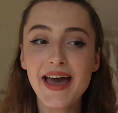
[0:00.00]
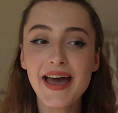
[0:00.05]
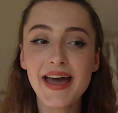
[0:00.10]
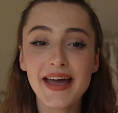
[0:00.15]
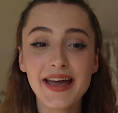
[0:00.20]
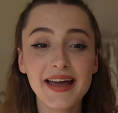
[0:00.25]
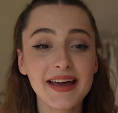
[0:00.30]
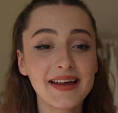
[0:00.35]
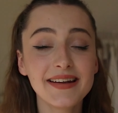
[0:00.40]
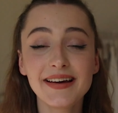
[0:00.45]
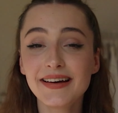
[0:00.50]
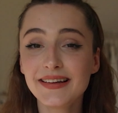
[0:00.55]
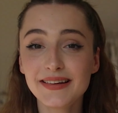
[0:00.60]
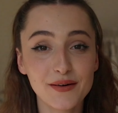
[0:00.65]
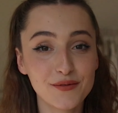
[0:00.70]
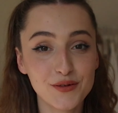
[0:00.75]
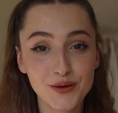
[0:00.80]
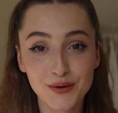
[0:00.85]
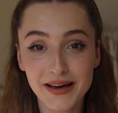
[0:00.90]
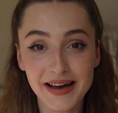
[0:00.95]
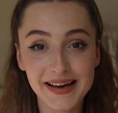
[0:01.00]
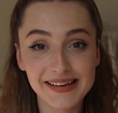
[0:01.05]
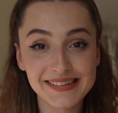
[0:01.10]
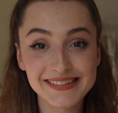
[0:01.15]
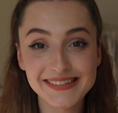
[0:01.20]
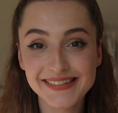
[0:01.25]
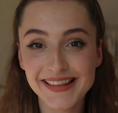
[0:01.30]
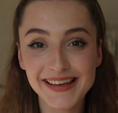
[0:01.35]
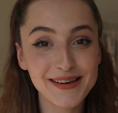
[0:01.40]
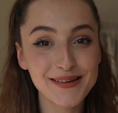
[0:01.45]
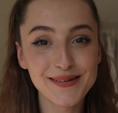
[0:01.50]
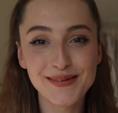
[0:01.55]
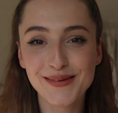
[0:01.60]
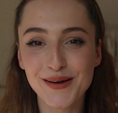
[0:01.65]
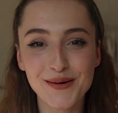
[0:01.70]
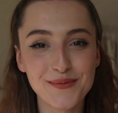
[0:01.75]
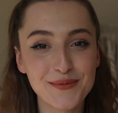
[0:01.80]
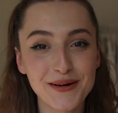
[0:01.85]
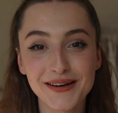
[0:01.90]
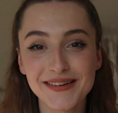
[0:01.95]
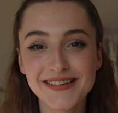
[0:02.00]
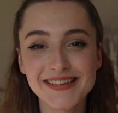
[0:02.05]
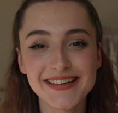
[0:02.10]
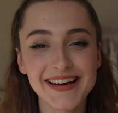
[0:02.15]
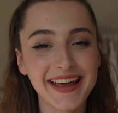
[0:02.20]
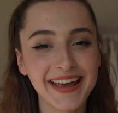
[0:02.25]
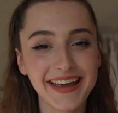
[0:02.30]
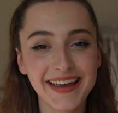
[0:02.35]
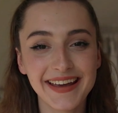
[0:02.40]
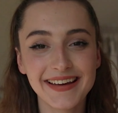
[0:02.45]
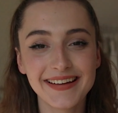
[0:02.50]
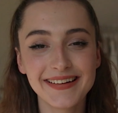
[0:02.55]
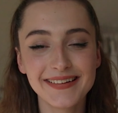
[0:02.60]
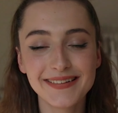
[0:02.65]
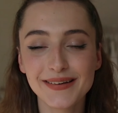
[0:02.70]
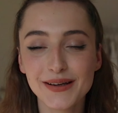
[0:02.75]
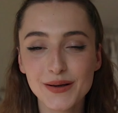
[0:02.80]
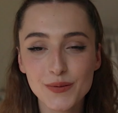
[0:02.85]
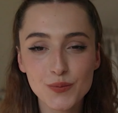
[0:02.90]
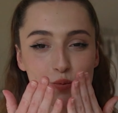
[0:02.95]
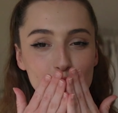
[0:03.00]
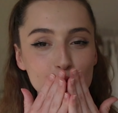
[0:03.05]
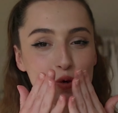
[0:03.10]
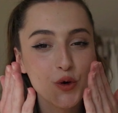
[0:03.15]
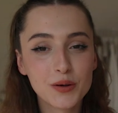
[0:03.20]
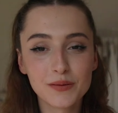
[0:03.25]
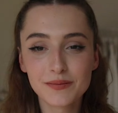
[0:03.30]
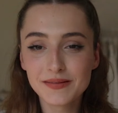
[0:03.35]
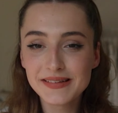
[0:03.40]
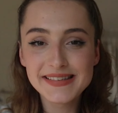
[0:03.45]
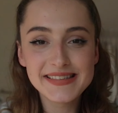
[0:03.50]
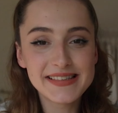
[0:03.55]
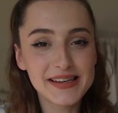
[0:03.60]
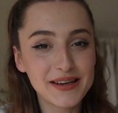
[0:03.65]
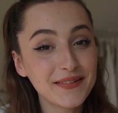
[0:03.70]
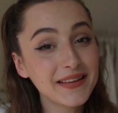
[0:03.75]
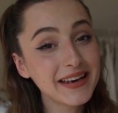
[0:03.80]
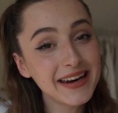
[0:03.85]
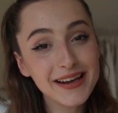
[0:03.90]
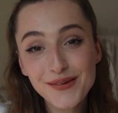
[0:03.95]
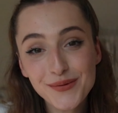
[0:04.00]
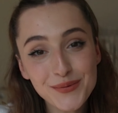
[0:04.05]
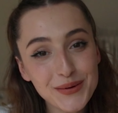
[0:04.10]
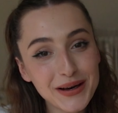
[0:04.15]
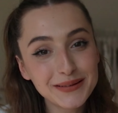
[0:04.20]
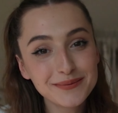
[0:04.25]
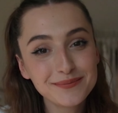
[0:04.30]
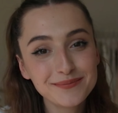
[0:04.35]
And I love you guys. Thank you so much, and see you in the next one.